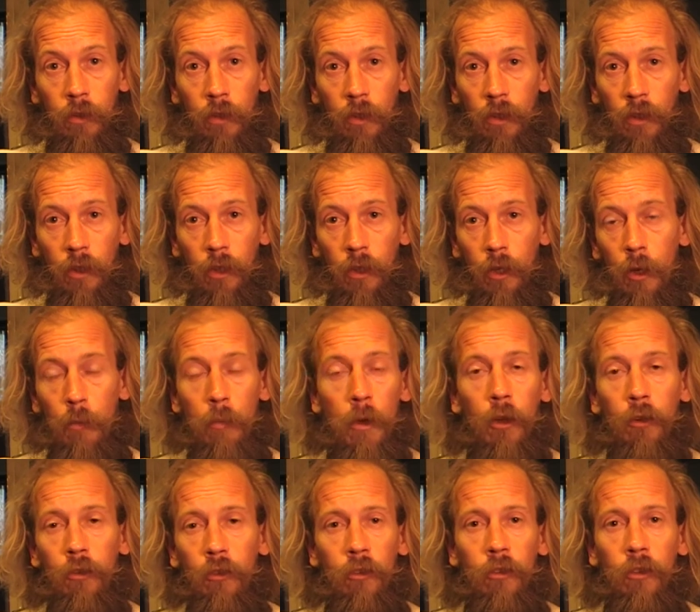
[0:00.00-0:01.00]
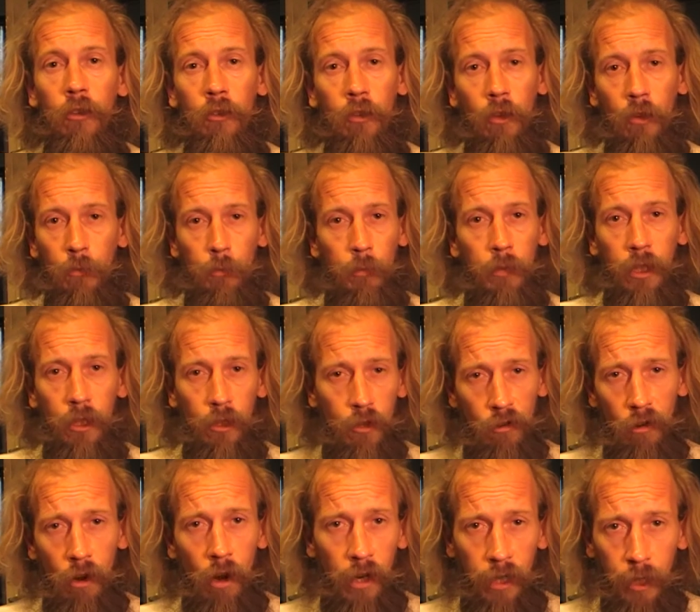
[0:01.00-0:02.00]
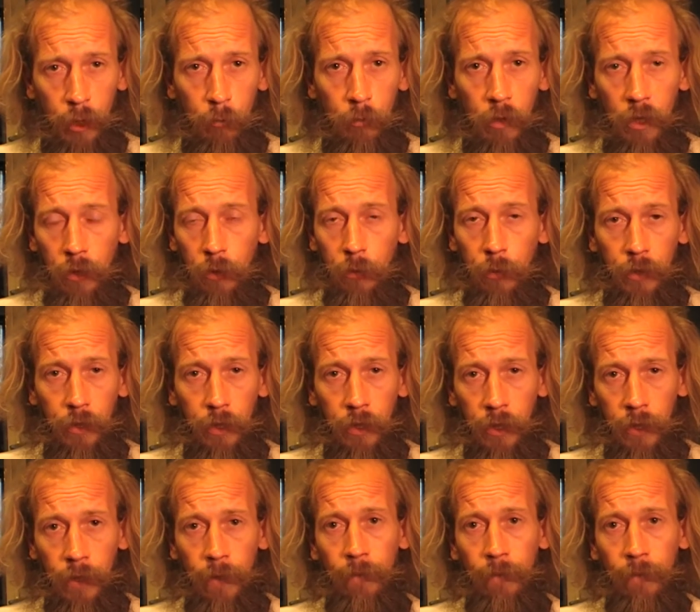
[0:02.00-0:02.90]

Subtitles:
And emotion just doesn't mean crying, by the way.